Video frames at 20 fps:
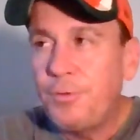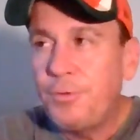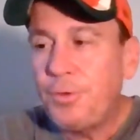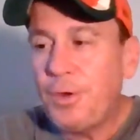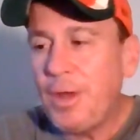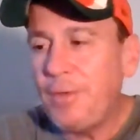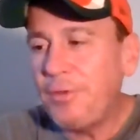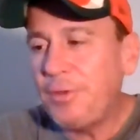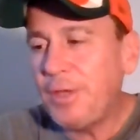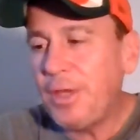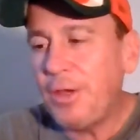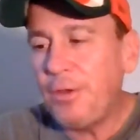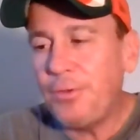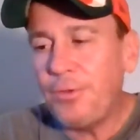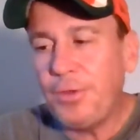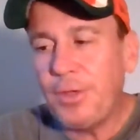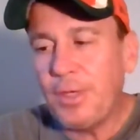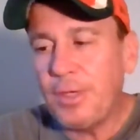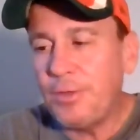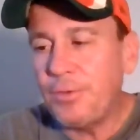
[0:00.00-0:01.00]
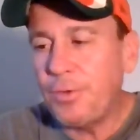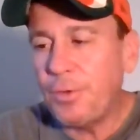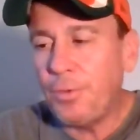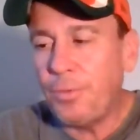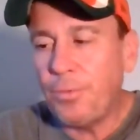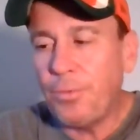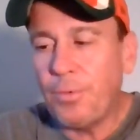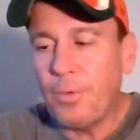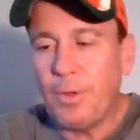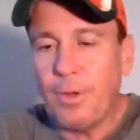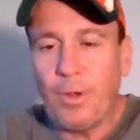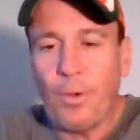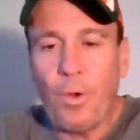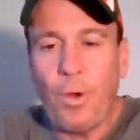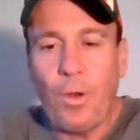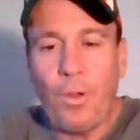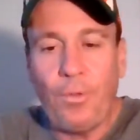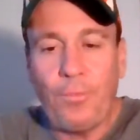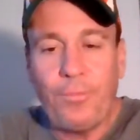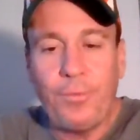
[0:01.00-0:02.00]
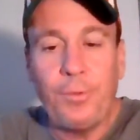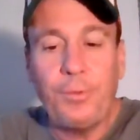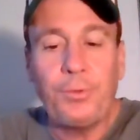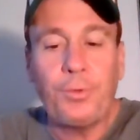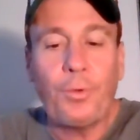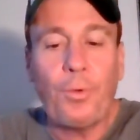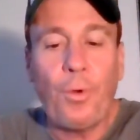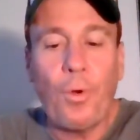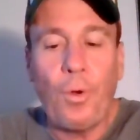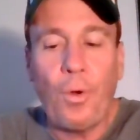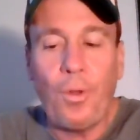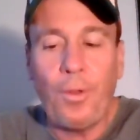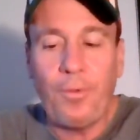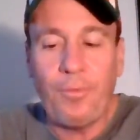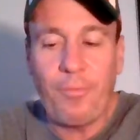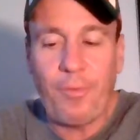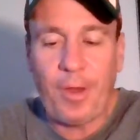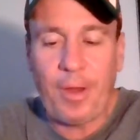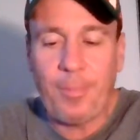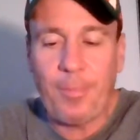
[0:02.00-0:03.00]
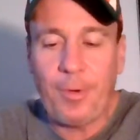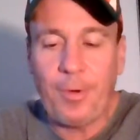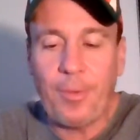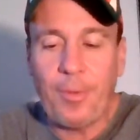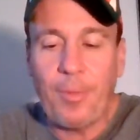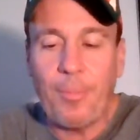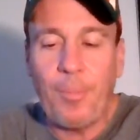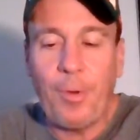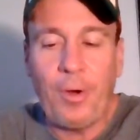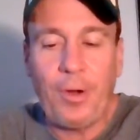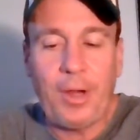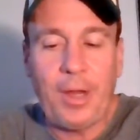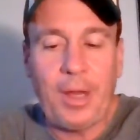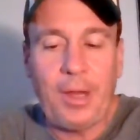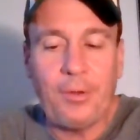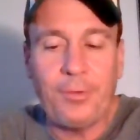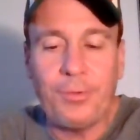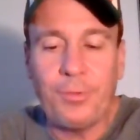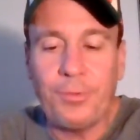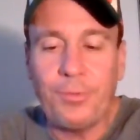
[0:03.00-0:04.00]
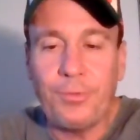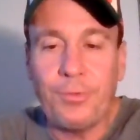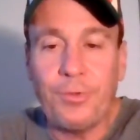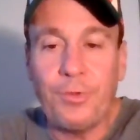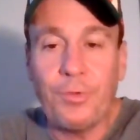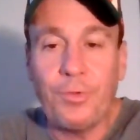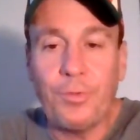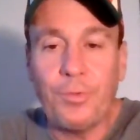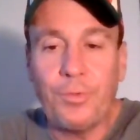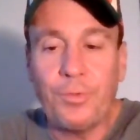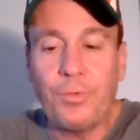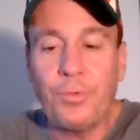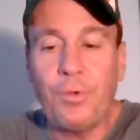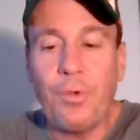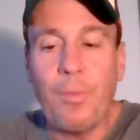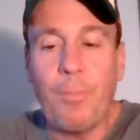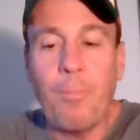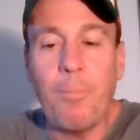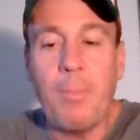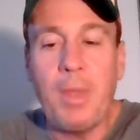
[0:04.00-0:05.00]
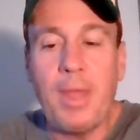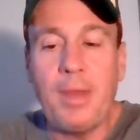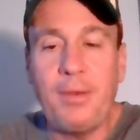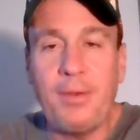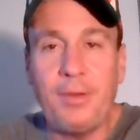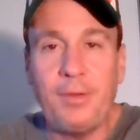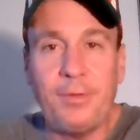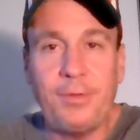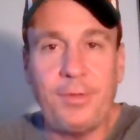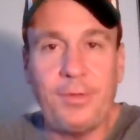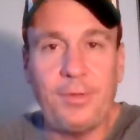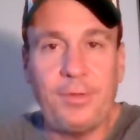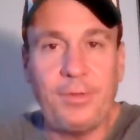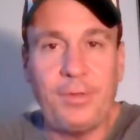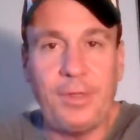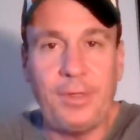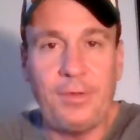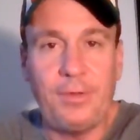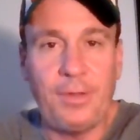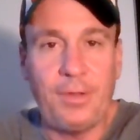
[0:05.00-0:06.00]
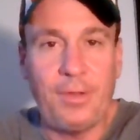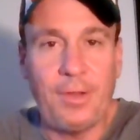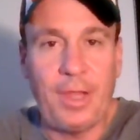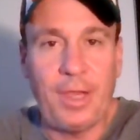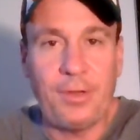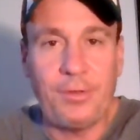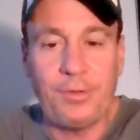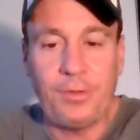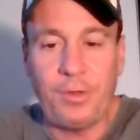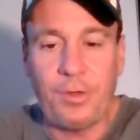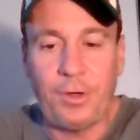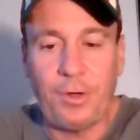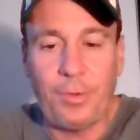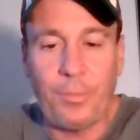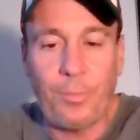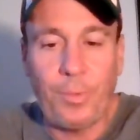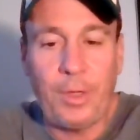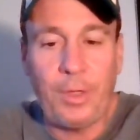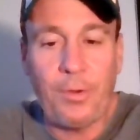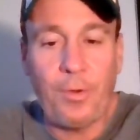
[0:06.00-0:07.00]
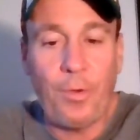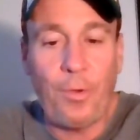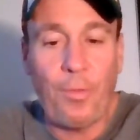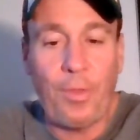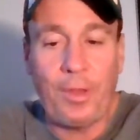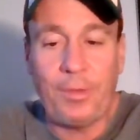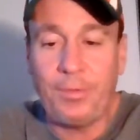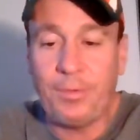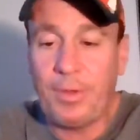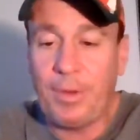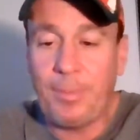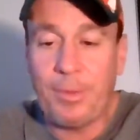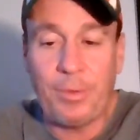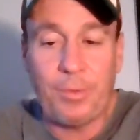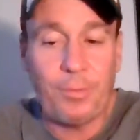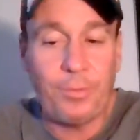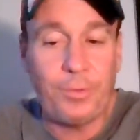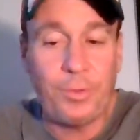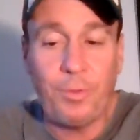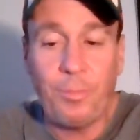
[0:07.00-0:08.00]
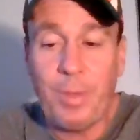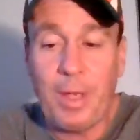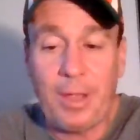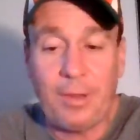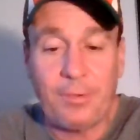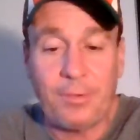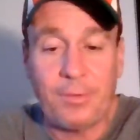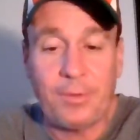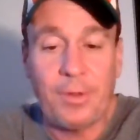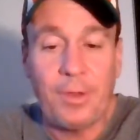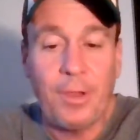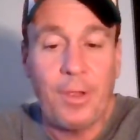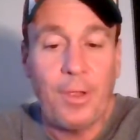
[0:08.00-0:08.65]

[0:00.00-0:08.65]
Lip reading: is a future Hall of Famer. Mark Andrews, tremendous season last year. We know the two best